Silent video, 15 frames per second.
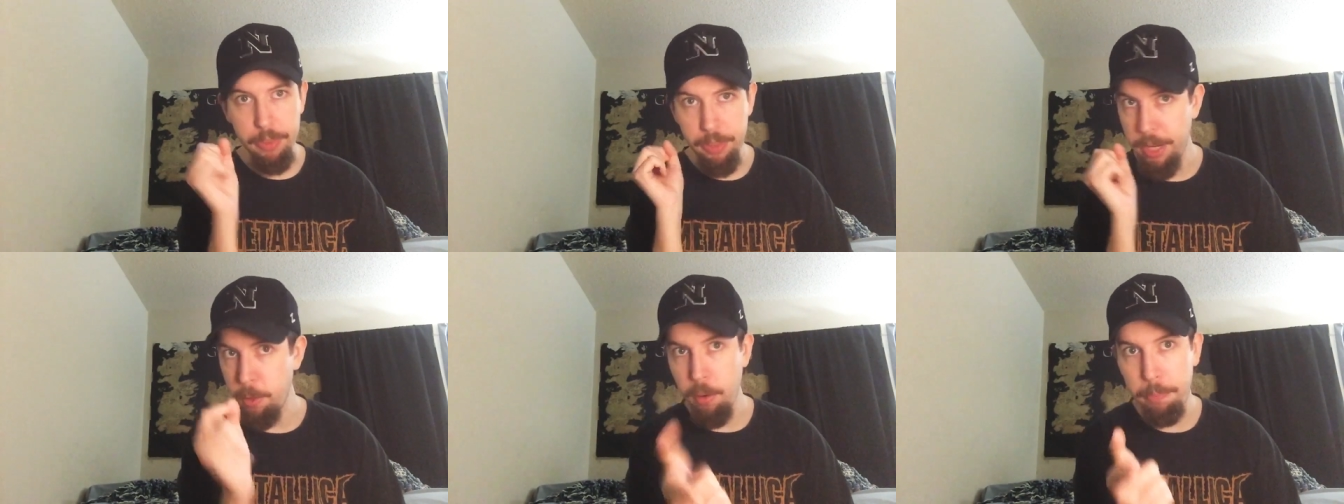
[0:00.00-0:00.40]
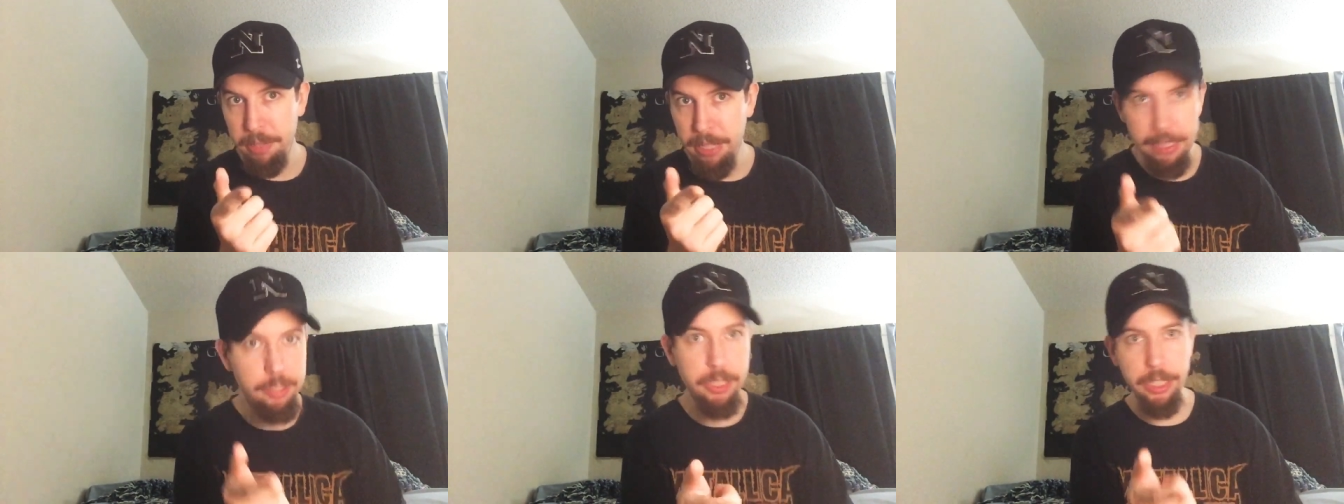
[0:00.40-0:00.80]
they're
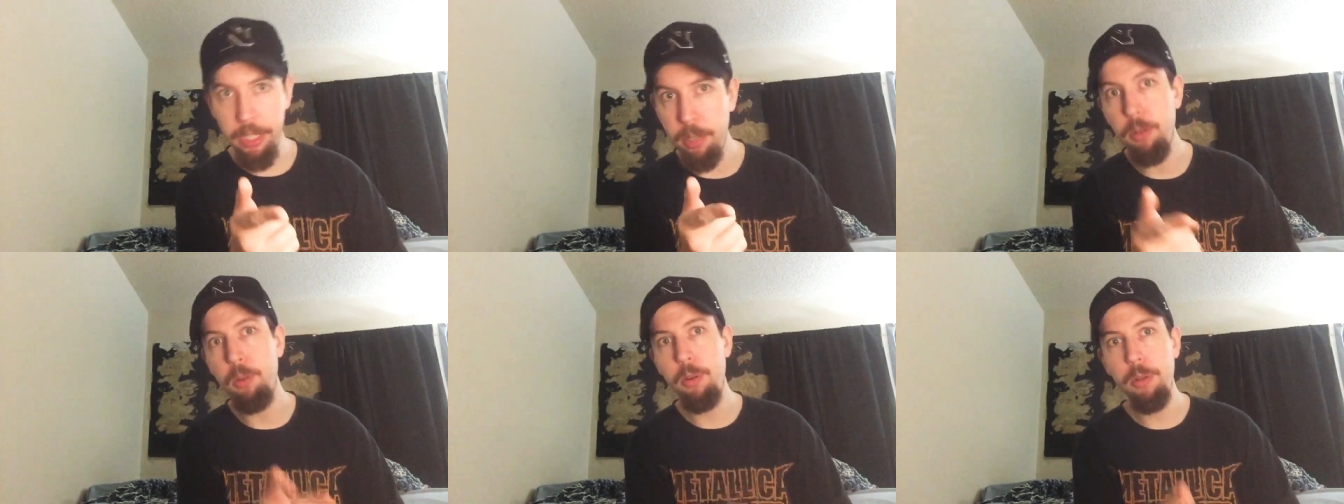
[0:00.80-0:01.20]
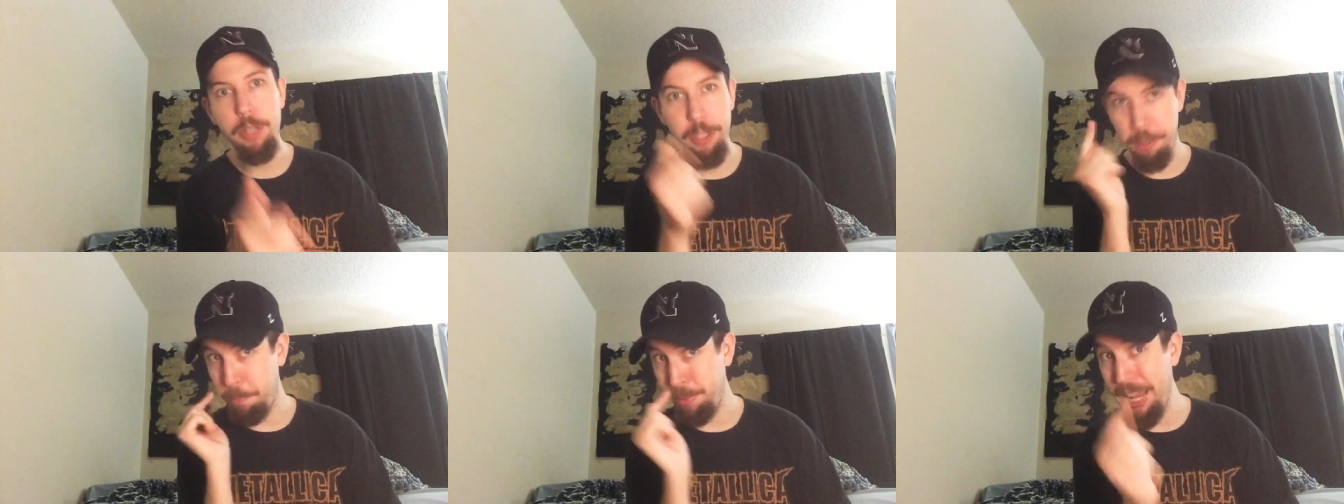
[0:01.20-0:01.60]
replacing you
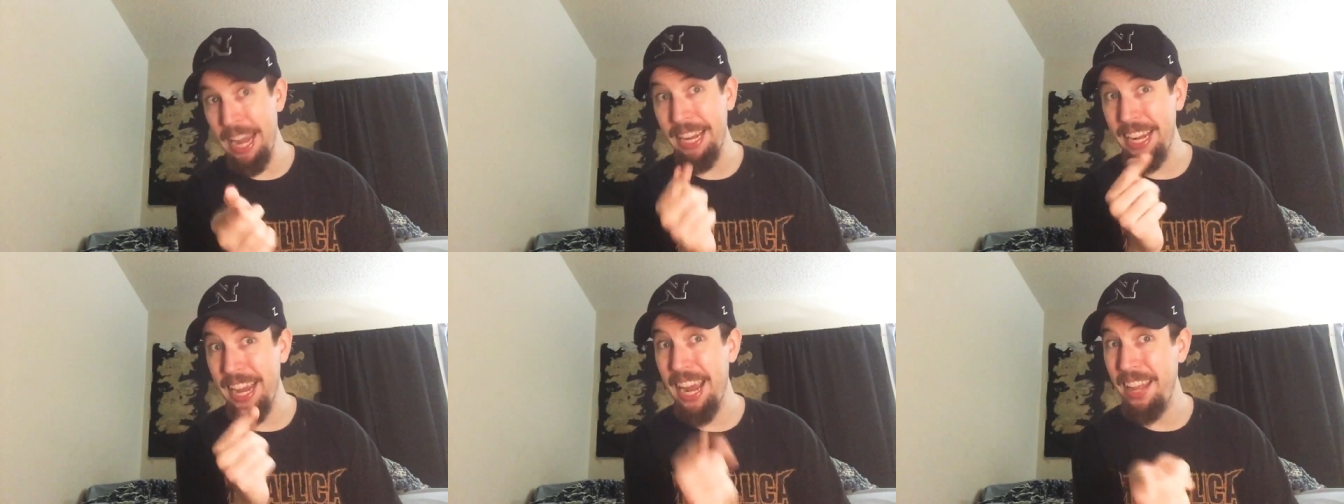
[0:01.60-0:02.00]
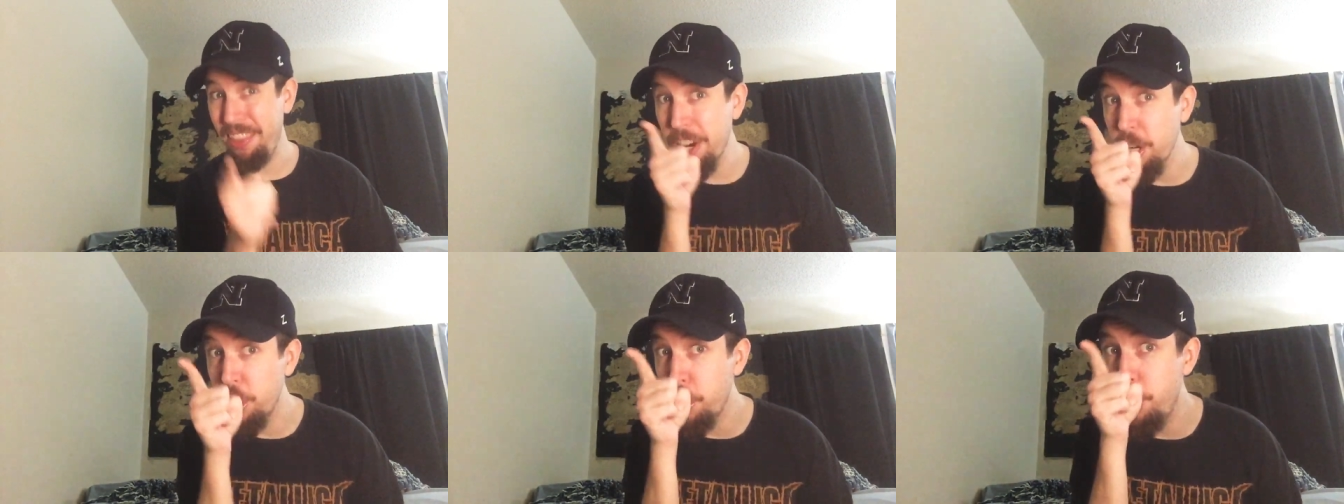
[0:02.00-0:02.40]
you're a black guy
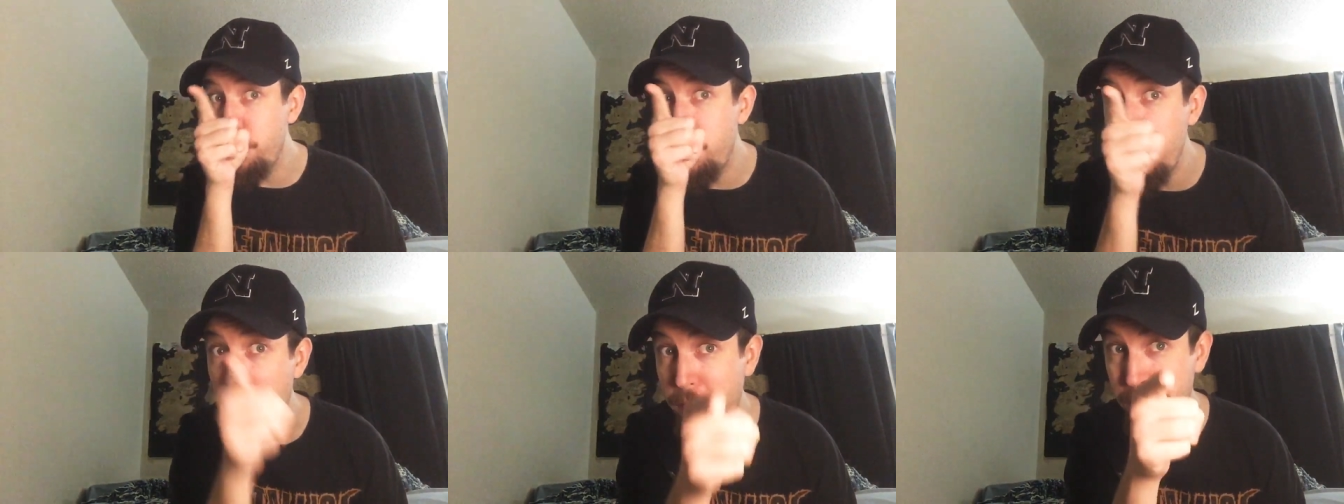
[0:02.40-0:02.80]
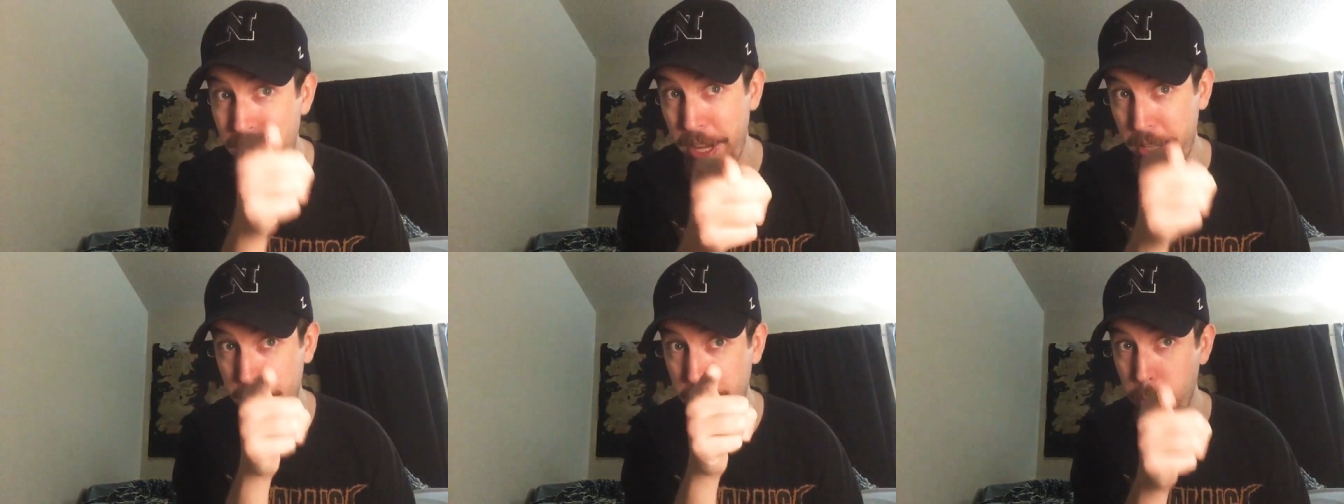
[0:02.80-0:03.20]
they're
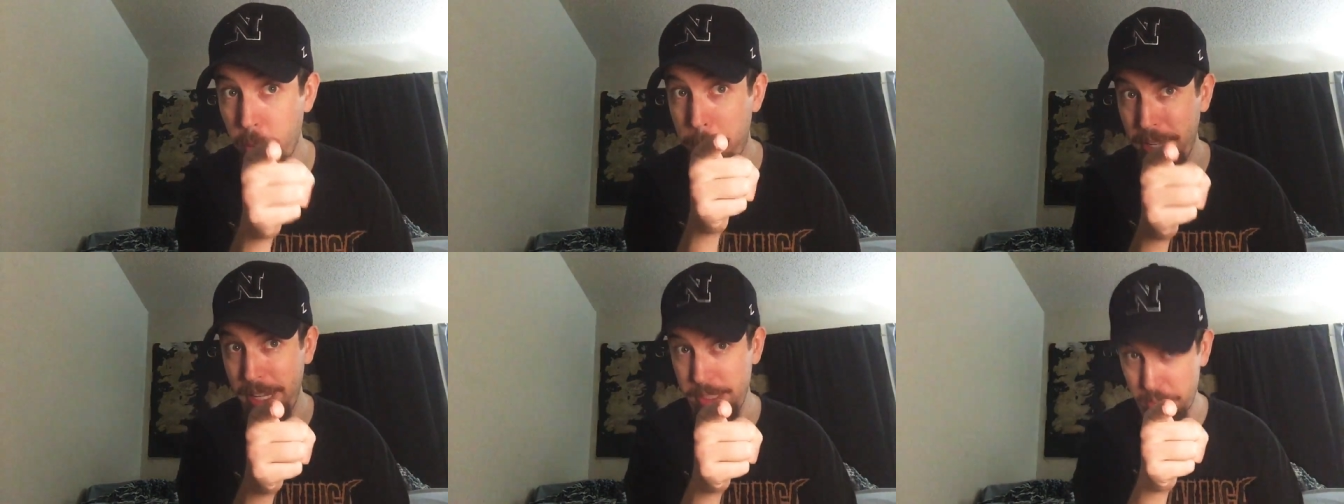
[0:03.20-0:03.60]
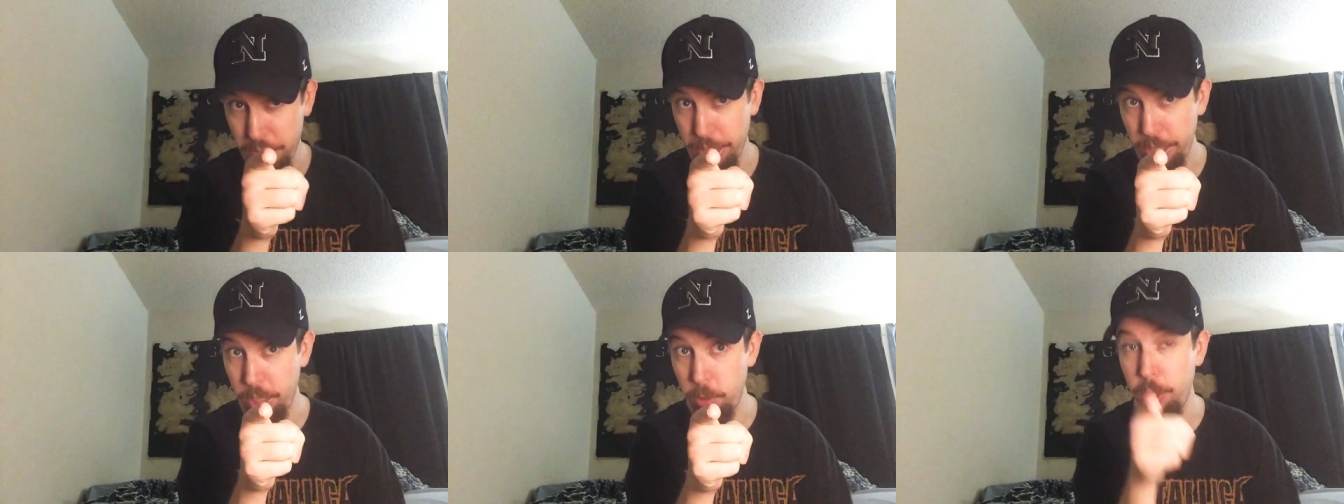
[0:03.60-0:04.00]
definitely
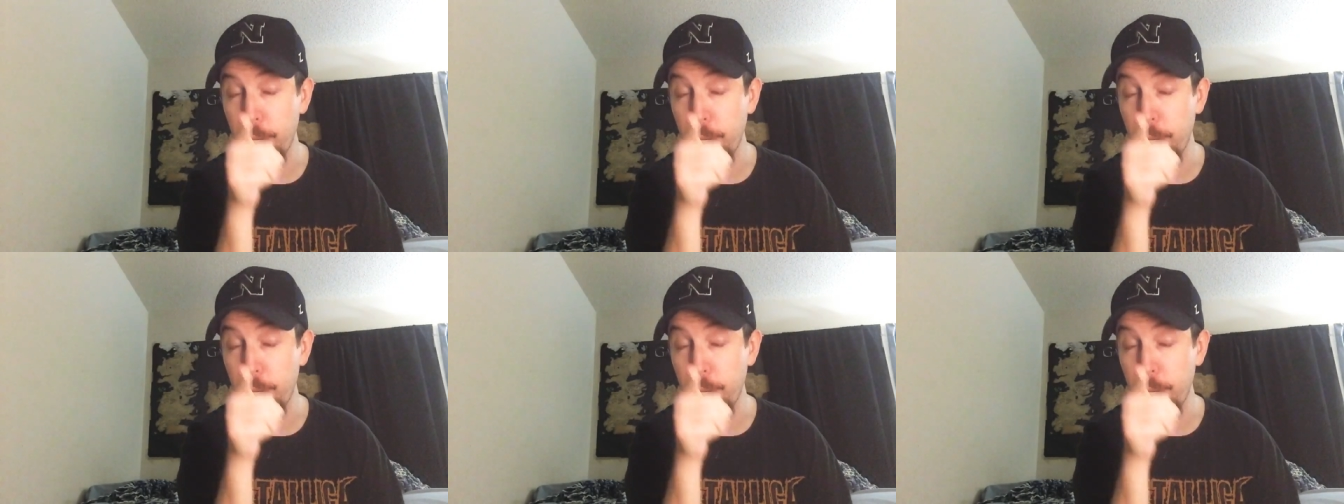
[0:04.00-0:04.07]
replacing you.